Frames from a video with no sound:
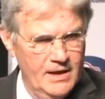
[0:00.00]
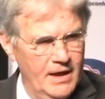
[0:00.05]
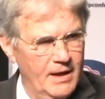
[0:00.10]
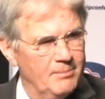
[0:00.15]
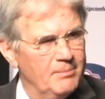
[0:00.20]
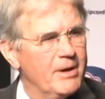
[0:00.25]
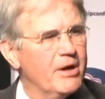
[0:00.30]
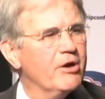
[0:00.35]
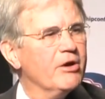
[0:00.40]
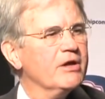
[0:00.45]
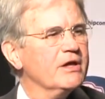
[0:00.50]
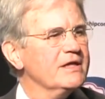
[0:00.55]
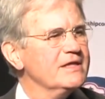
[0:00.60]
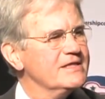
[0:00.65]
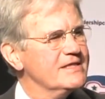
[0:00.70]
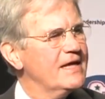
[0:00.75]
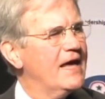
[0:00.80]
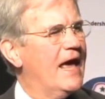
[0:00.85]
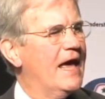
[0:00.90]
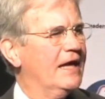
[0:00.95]

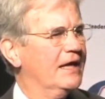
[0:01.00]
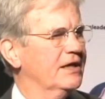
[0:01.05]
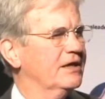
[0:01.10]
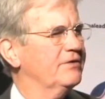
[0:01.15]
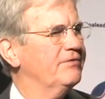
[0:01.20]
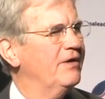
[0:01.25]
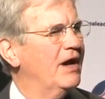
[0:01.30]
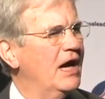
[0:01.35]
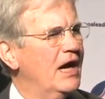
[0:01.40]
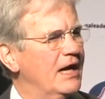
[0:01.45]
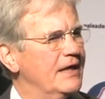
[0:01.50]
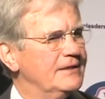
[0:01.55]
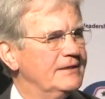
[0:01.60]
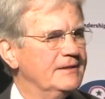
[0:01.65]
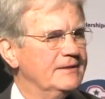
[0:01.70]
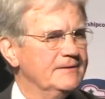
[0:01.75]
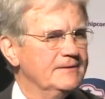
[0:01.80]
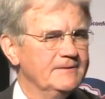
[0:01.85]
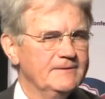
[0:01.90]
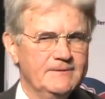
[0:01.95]
America's at a divide,
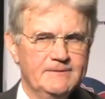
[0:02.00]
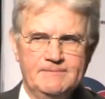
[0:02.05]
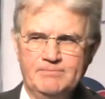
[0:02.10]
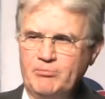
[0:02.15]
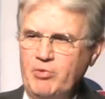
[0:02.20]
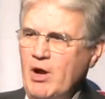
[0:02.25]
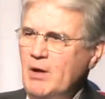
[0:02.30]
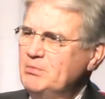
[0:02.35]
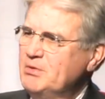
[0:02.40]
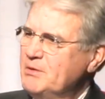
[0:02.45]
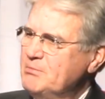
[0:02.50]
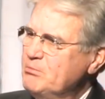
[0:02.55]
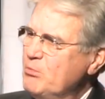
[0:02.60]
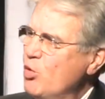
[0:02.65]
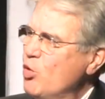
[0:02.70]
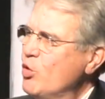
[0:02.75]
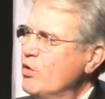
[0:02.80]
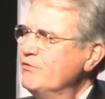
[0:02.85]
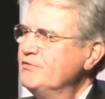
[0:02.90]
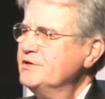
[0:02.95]
probably
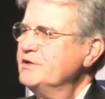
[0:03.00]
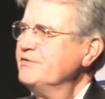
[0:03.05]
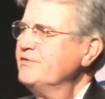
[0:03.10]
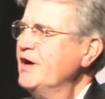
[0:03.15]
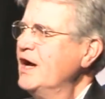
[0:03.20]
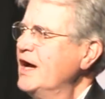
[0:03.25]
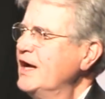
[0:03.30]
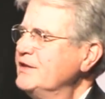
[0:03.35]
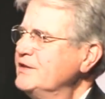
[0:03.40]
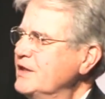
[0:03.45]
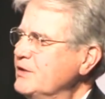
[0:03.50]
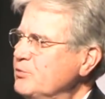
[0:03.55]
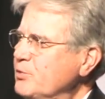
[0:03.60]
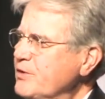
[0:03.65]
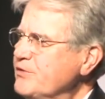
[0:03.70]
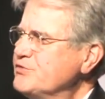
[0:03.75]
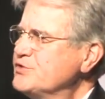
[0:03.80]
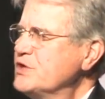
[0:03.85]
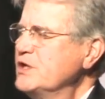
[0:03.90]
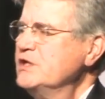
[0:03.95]
more of a divide than
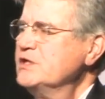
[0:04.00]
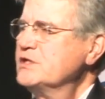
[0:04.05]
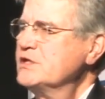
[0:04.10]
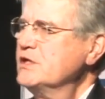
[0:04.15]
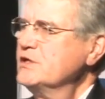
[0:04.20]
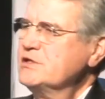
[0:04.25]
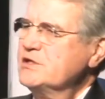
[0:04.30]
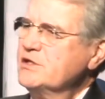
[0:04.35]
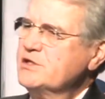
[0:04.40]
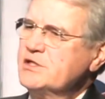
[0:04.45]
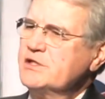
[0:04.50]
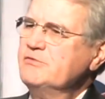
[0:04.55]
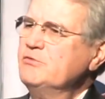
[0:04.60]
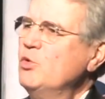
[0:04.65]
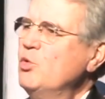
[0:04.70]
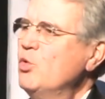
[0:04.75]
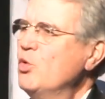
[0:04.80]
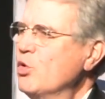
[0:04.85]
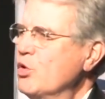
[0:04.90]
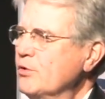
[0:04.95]
we've seen since the Civil
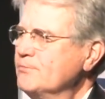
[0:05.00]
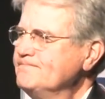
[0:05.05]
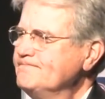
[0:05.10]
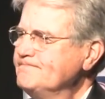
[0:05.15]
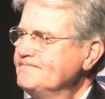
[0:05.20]
War.